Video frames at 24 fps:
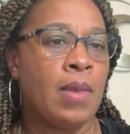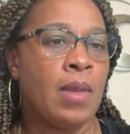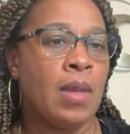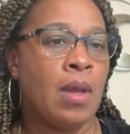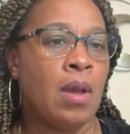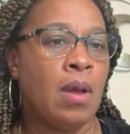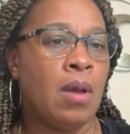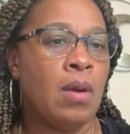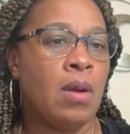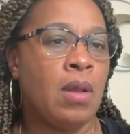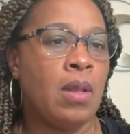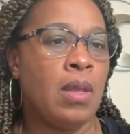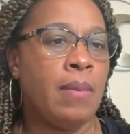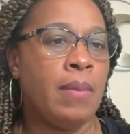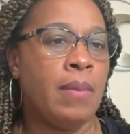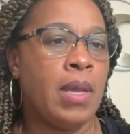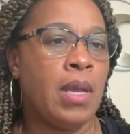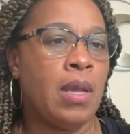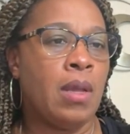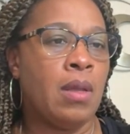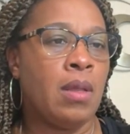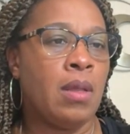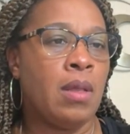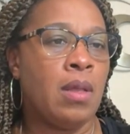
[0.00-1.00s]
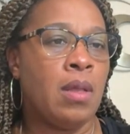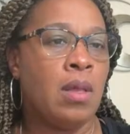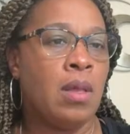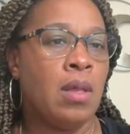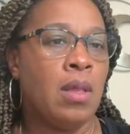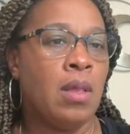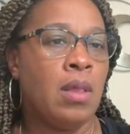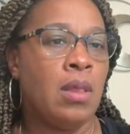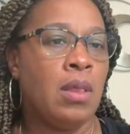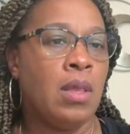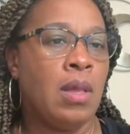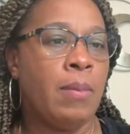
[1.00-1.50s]
hold on,
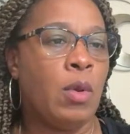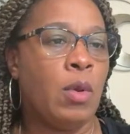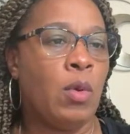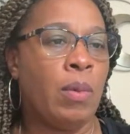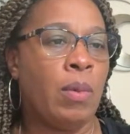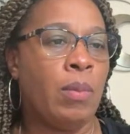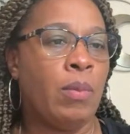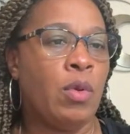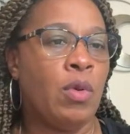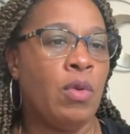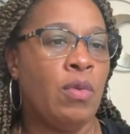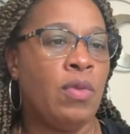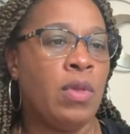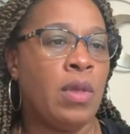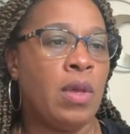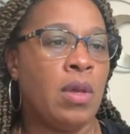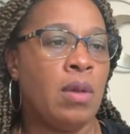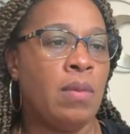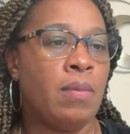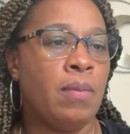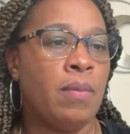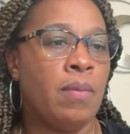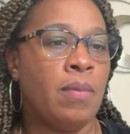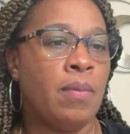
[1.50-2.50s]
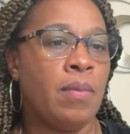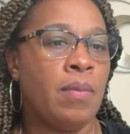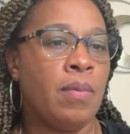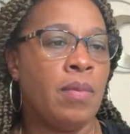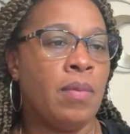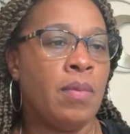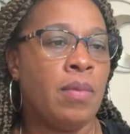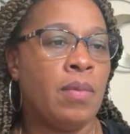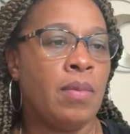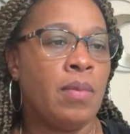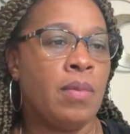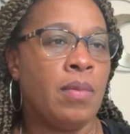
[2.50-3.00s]
let me remove
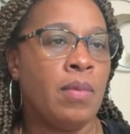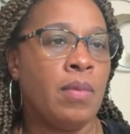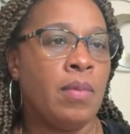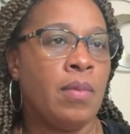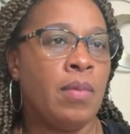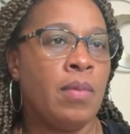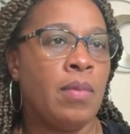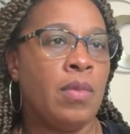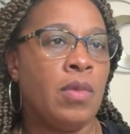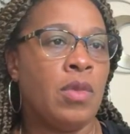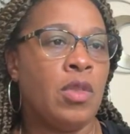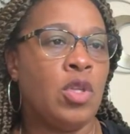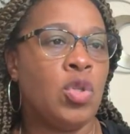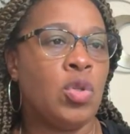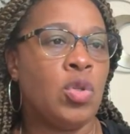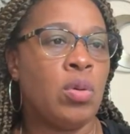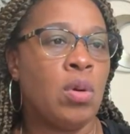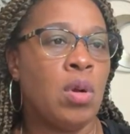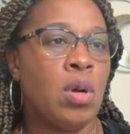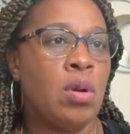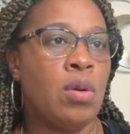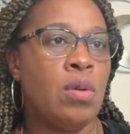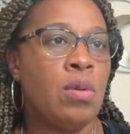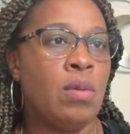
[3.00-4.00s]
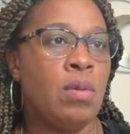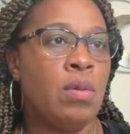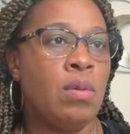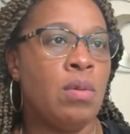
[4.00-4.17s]
the troll.